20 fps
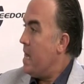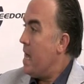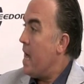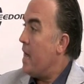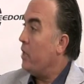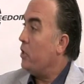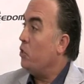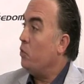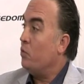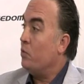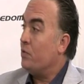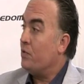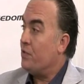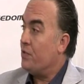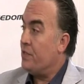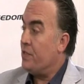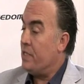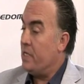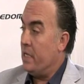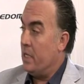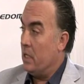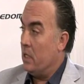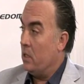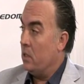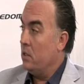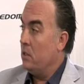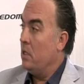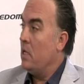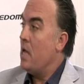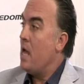And you would
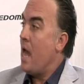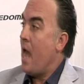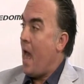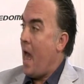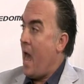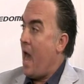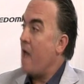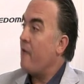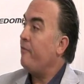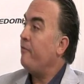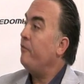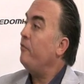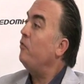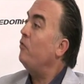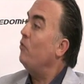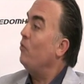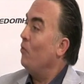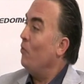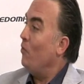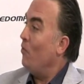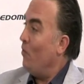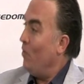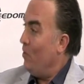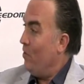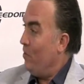still have to